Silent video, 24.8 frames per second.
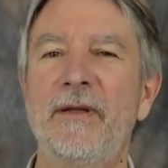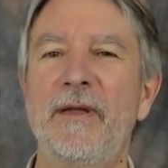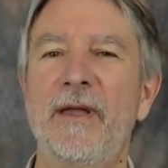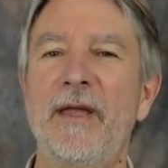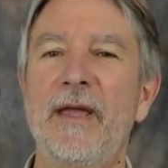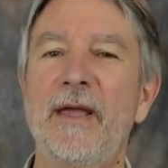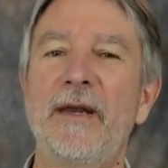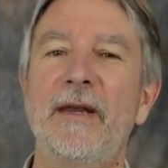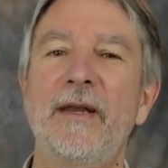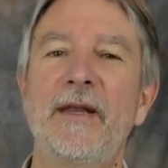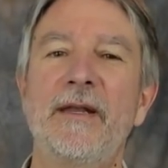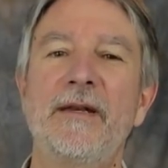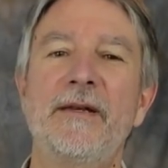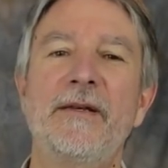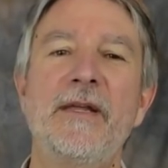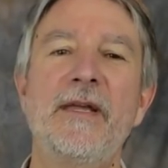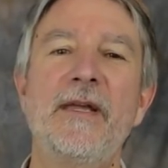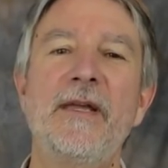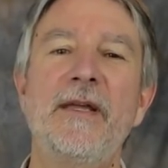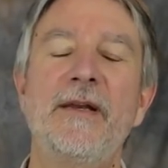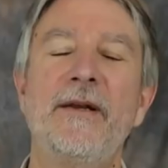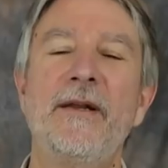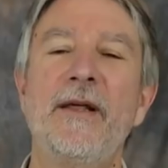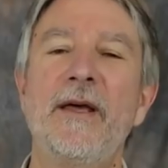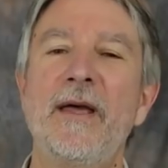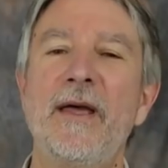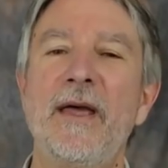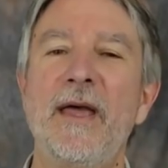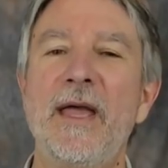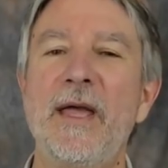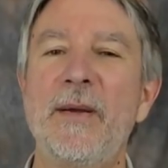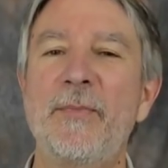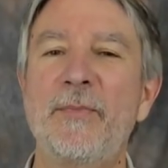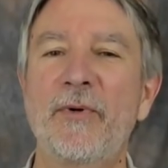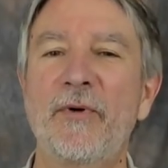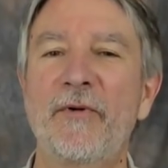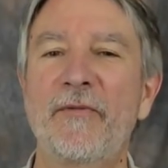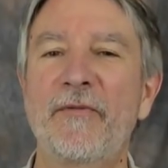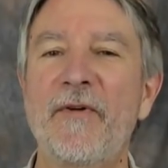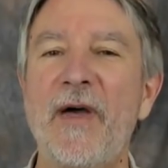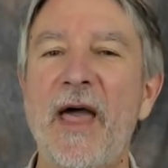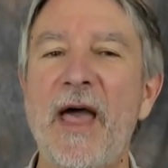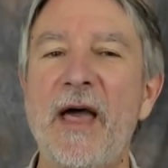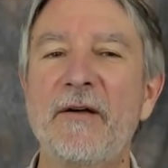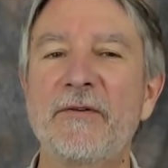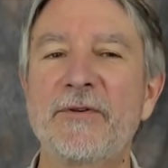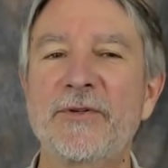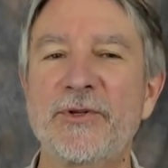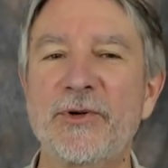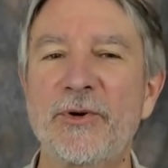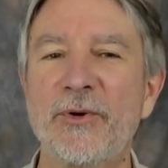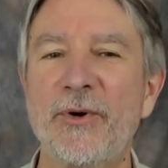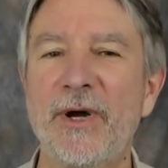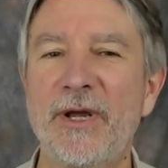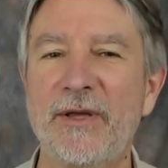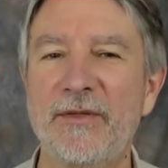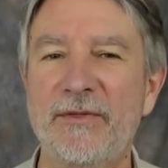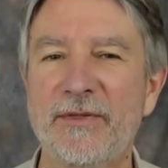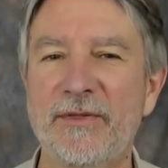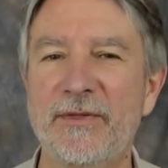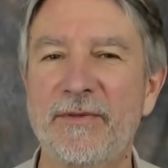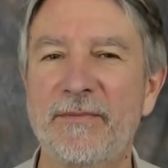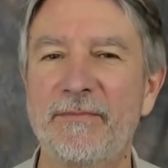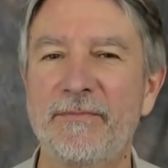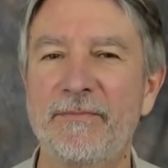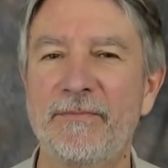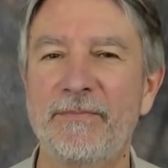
and indeed a profound choice.